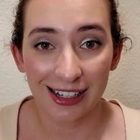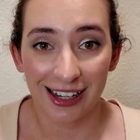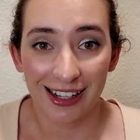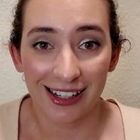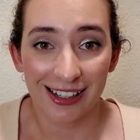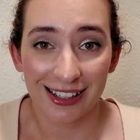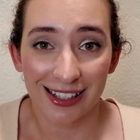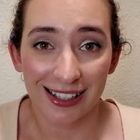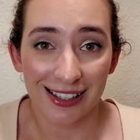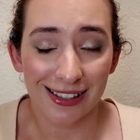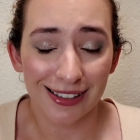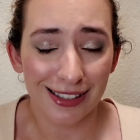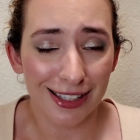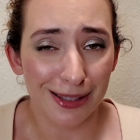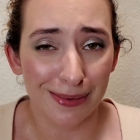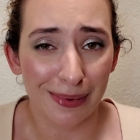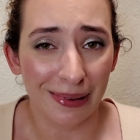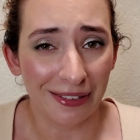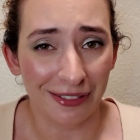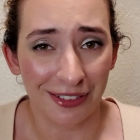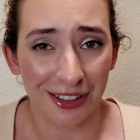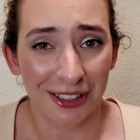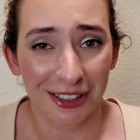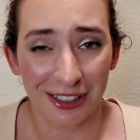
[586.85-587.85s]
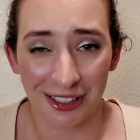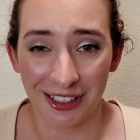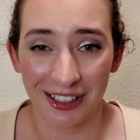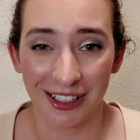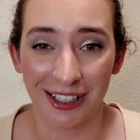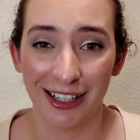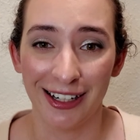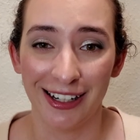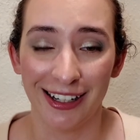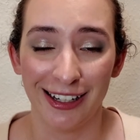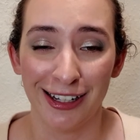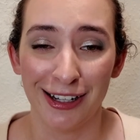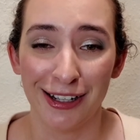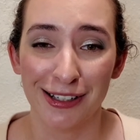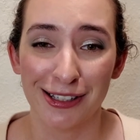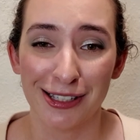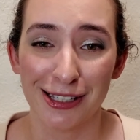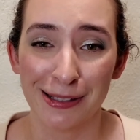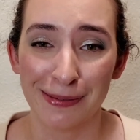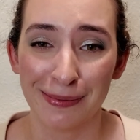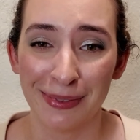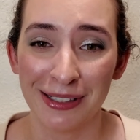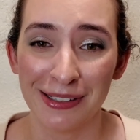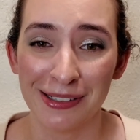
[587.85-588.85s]
it doesn't smell very good. It
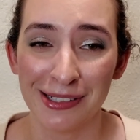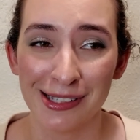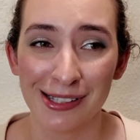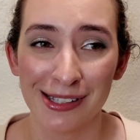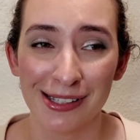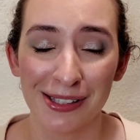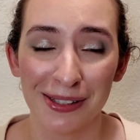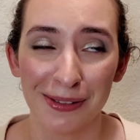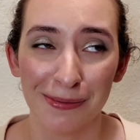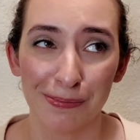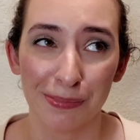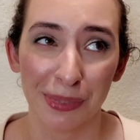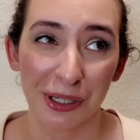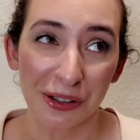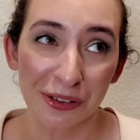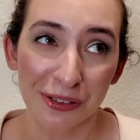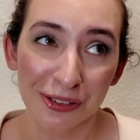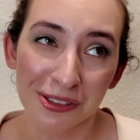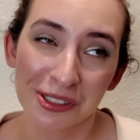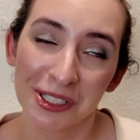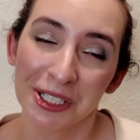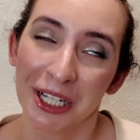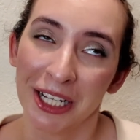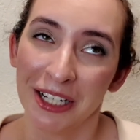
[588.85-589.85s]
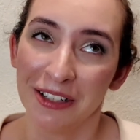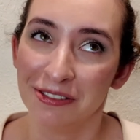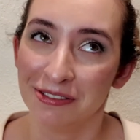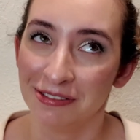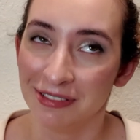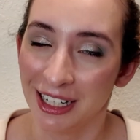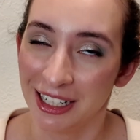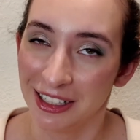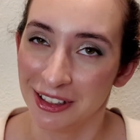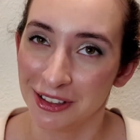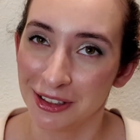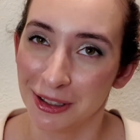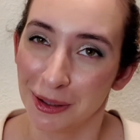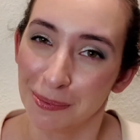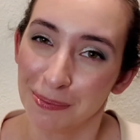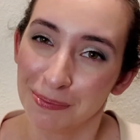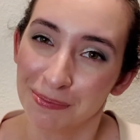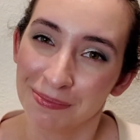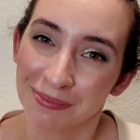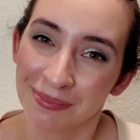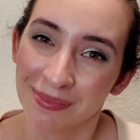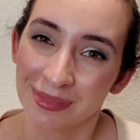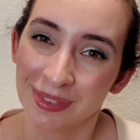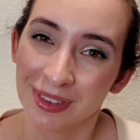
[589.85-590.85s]
smells burnt and fire.
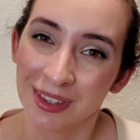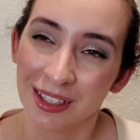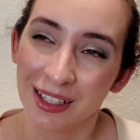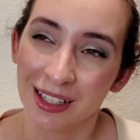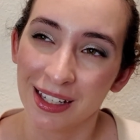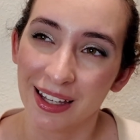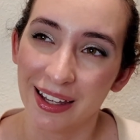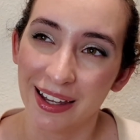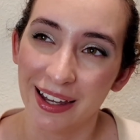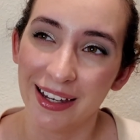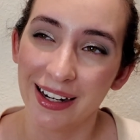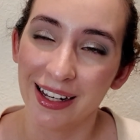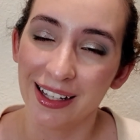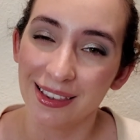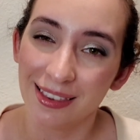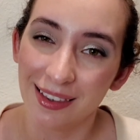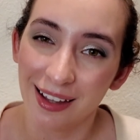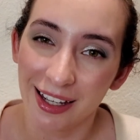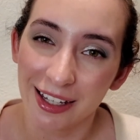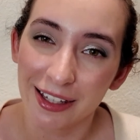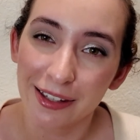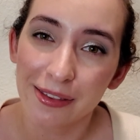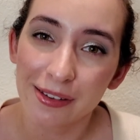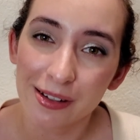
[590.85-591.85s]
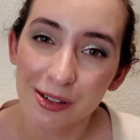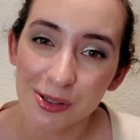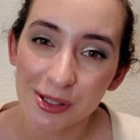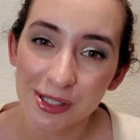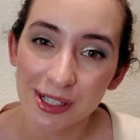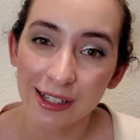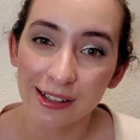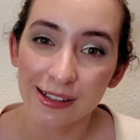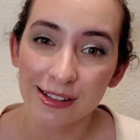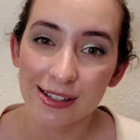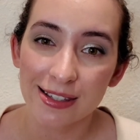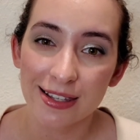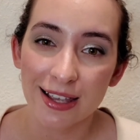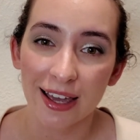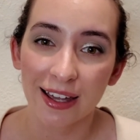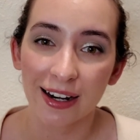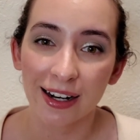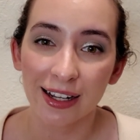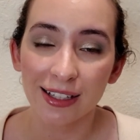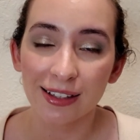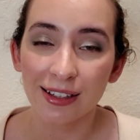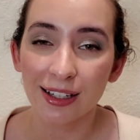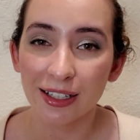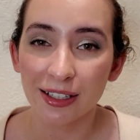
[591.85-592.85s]
And I like those scents,
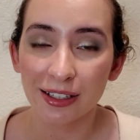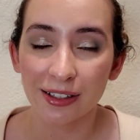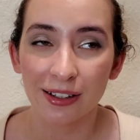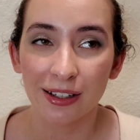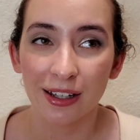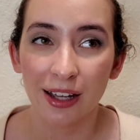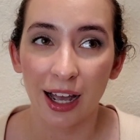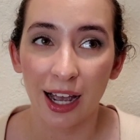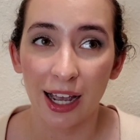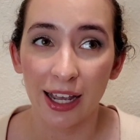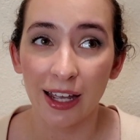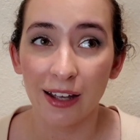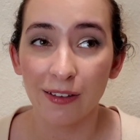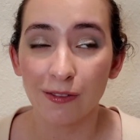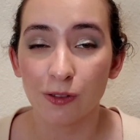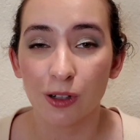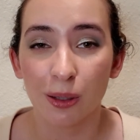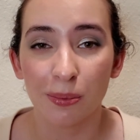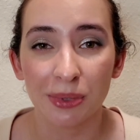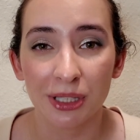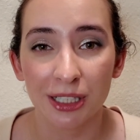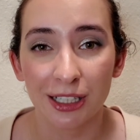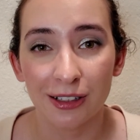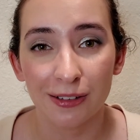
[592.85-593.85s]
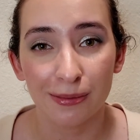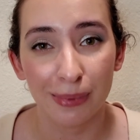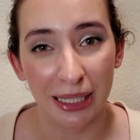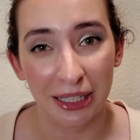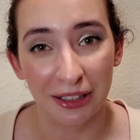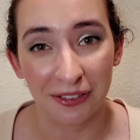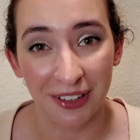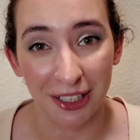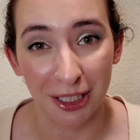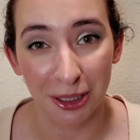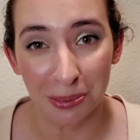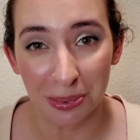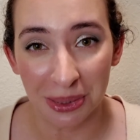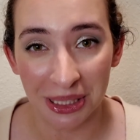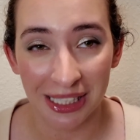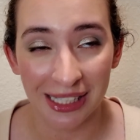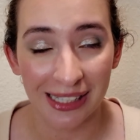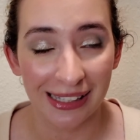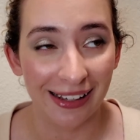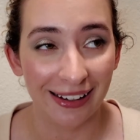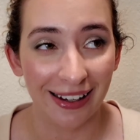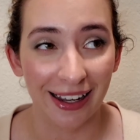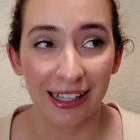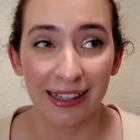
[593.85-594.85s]
and I have Replica by the
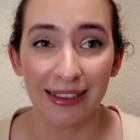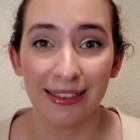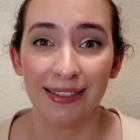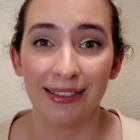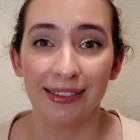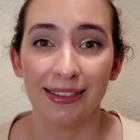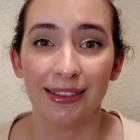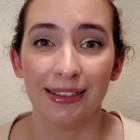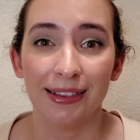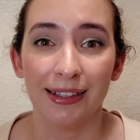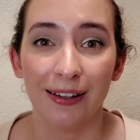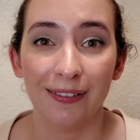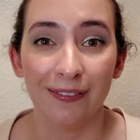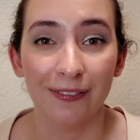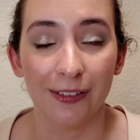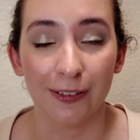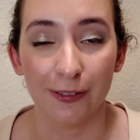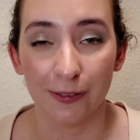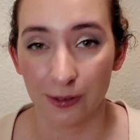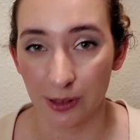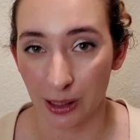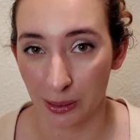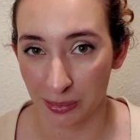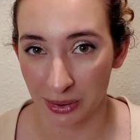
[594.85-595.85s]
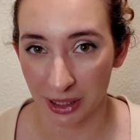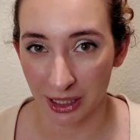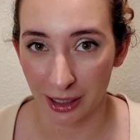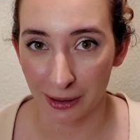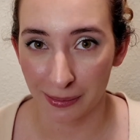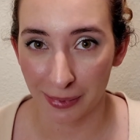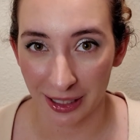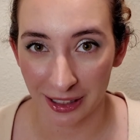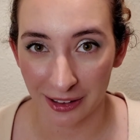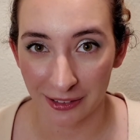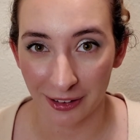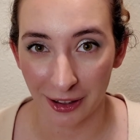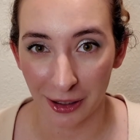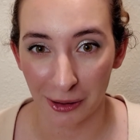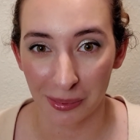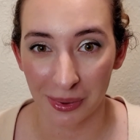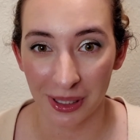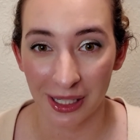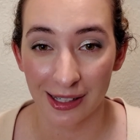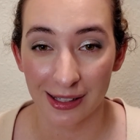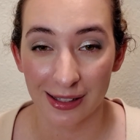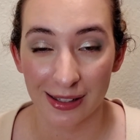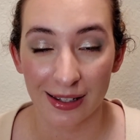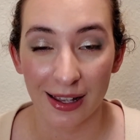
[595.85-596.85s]
Fireplace. Like, I love Replica by the
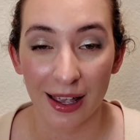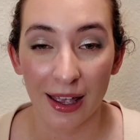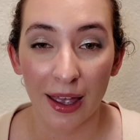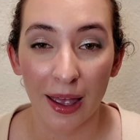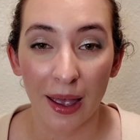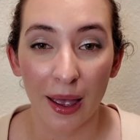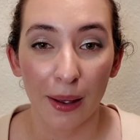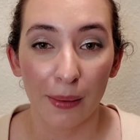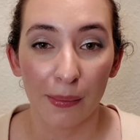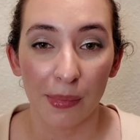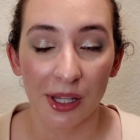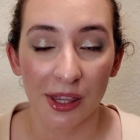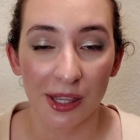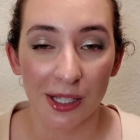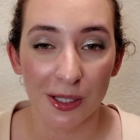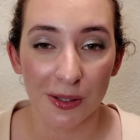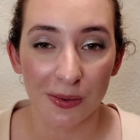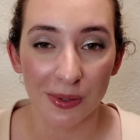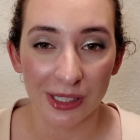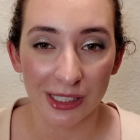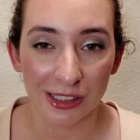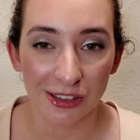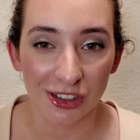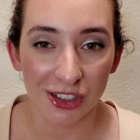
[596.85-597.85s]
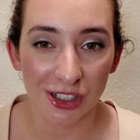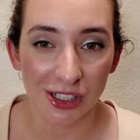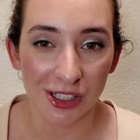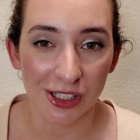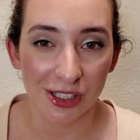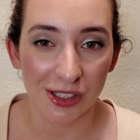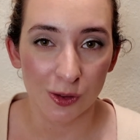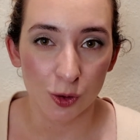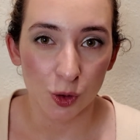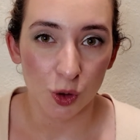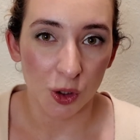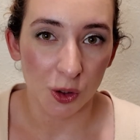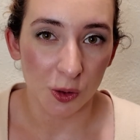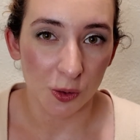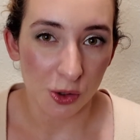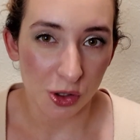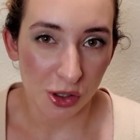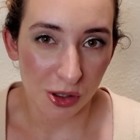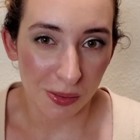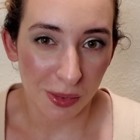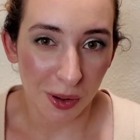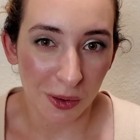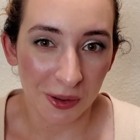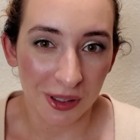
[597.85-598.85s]
Fireplace. But this one is just too
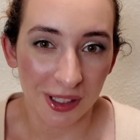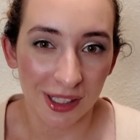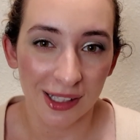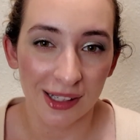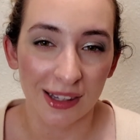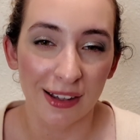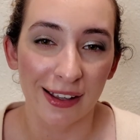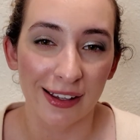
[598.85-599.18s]
smoky.